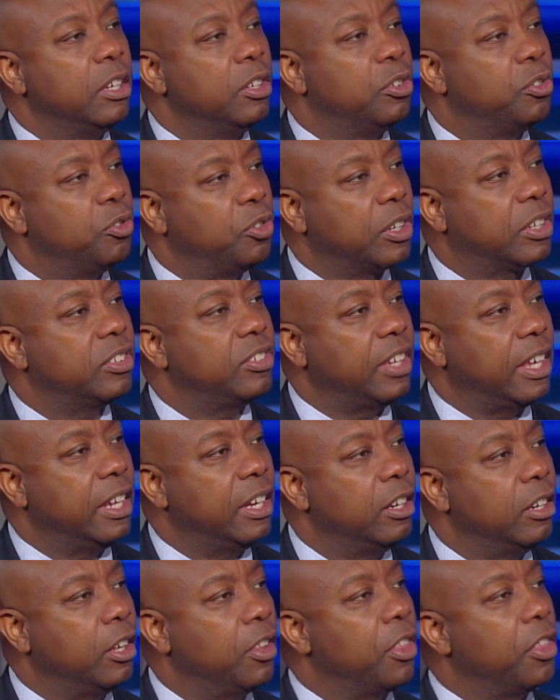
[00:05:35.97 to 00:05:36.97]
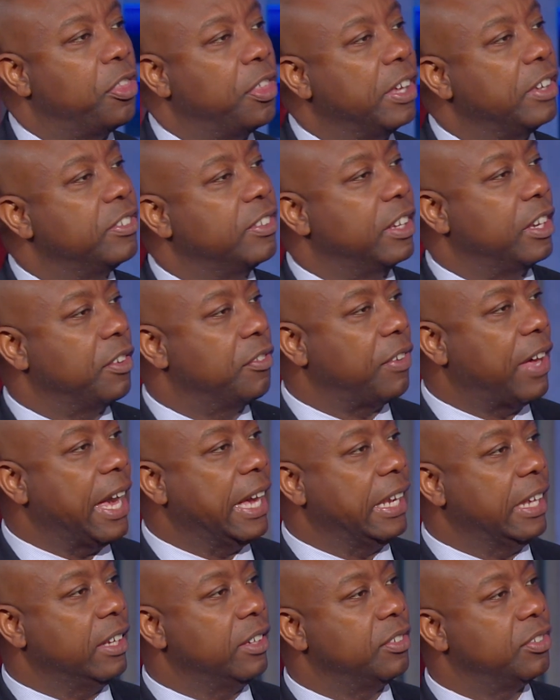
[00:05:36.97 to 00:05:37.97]
is fixated on the things that
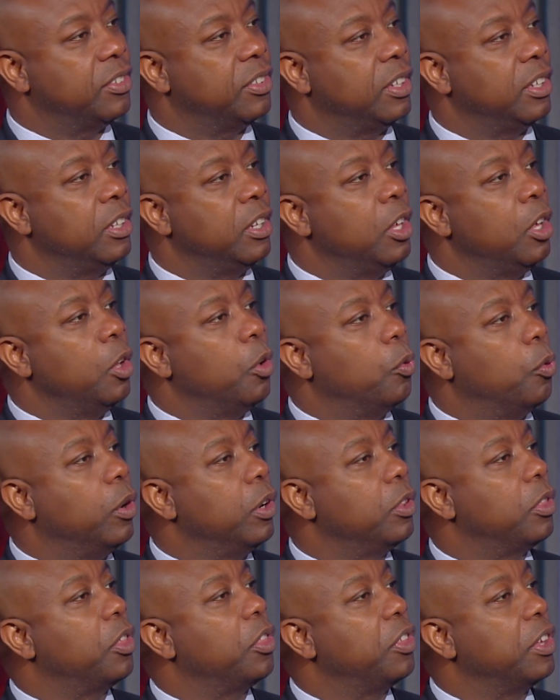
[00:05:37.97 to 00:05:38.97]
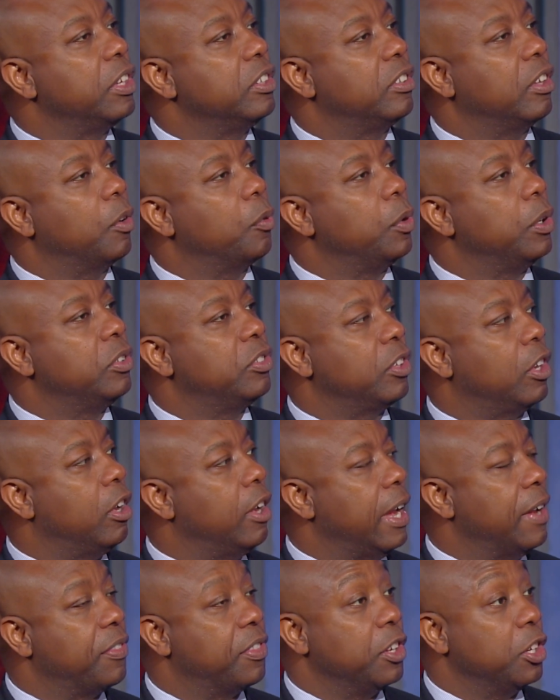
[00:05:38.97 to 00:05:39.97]
divide us. And one of the things that we
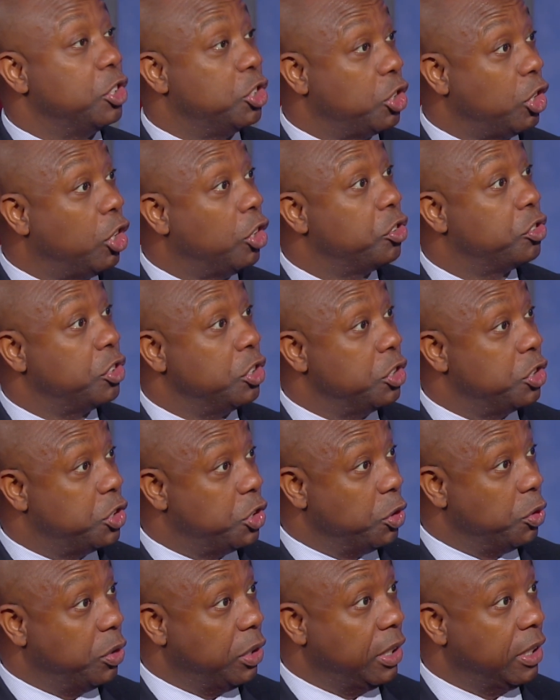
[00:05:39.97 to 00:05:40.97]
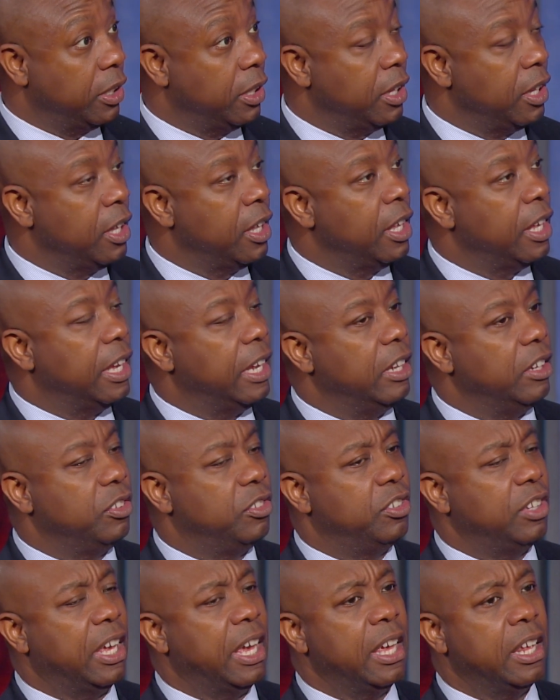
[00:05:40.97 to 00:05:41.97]
saw after the Charleston shooting mm.
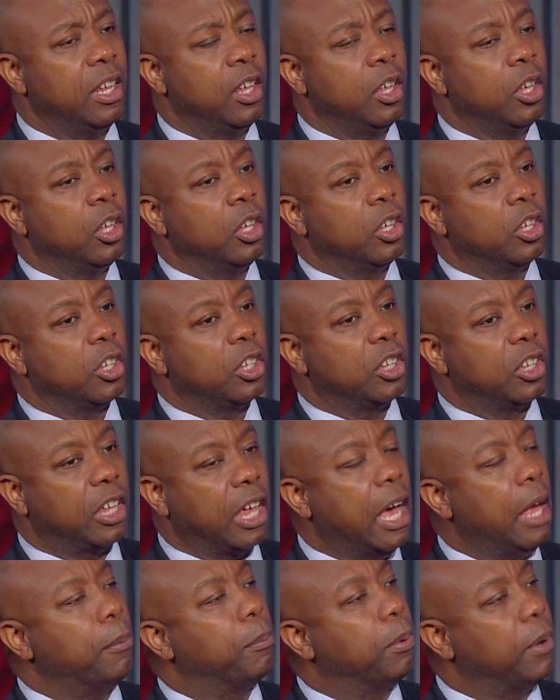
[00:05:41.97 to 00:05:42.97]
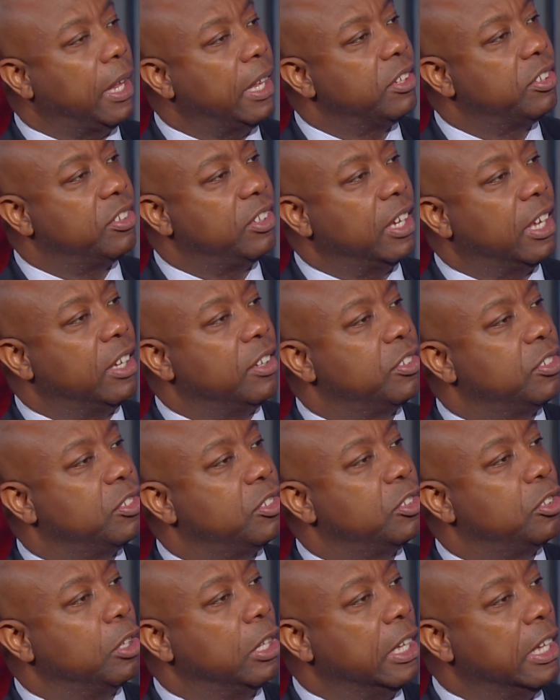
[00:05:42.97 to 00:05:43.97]
is that God blessed
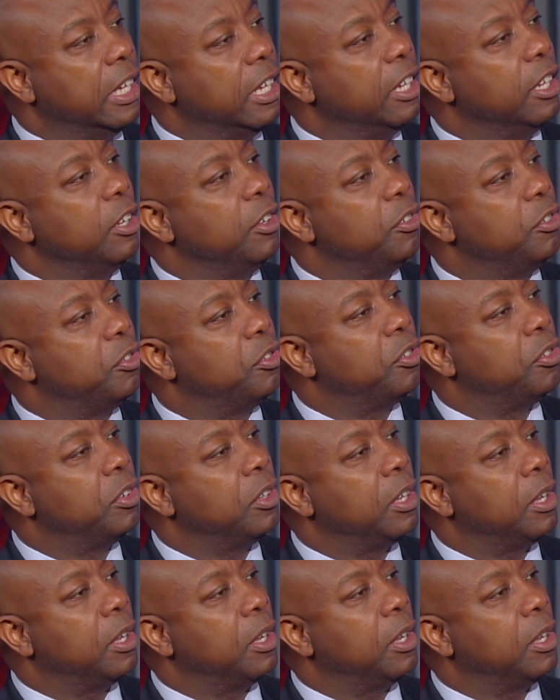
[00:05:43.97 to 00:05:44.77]
us to live,